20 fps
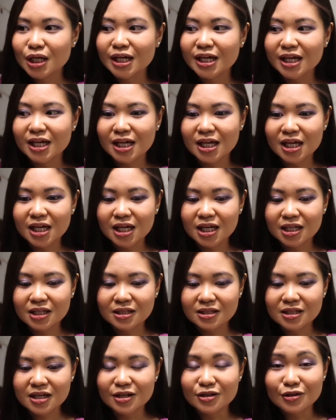
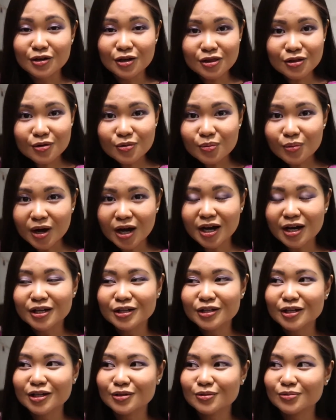and another
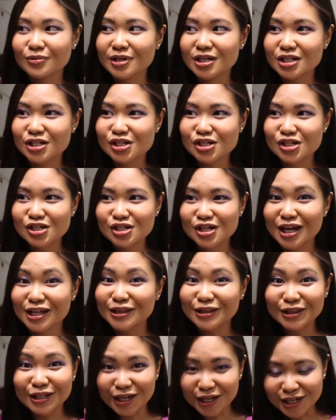one in which
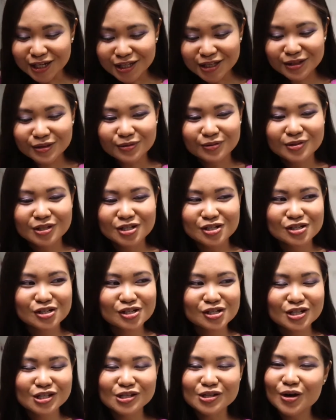at night,
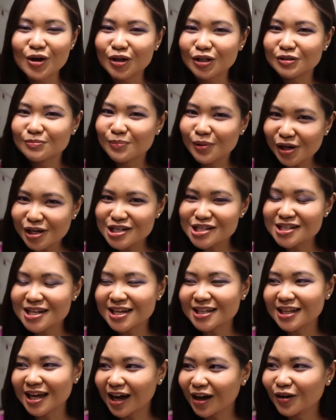which is called Boys
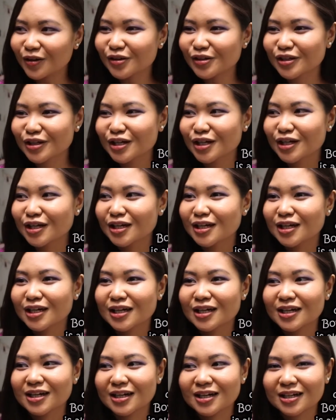Night Out.
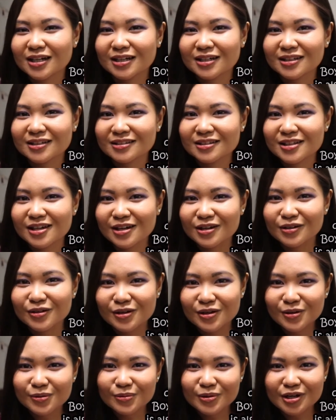
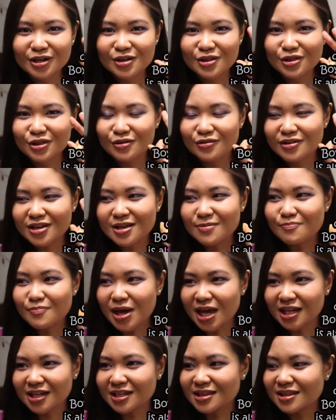There were three
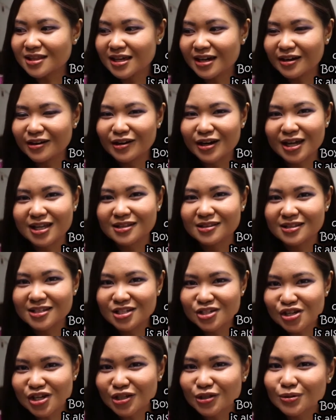men in there, and
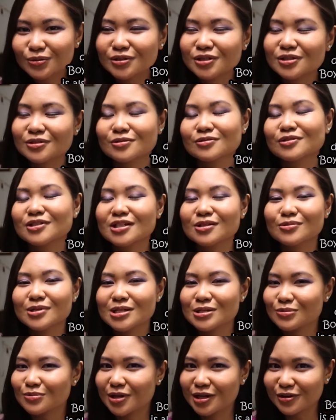DJ Tony
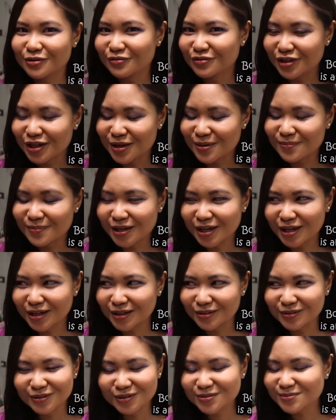was one of them.
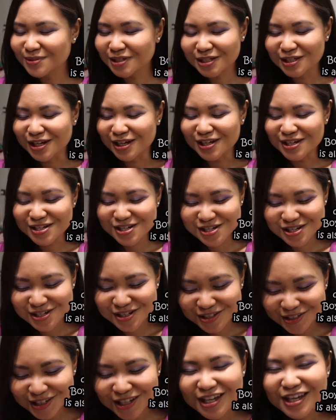And oh my gosh,
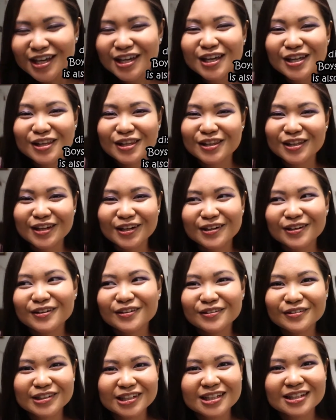they are
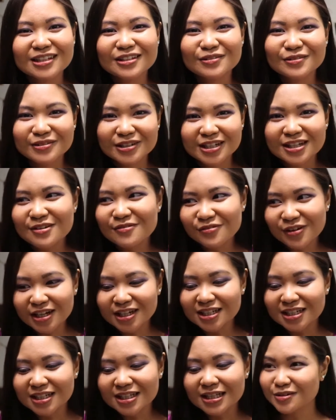really, really
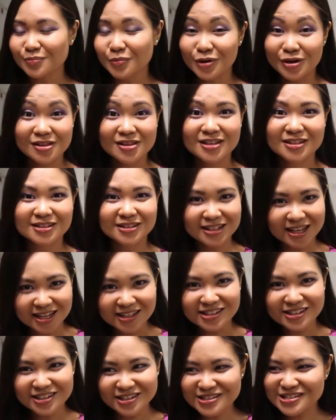funny. More than
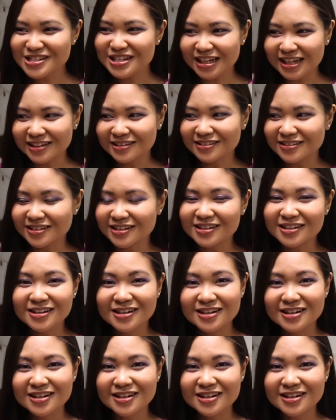10 years later,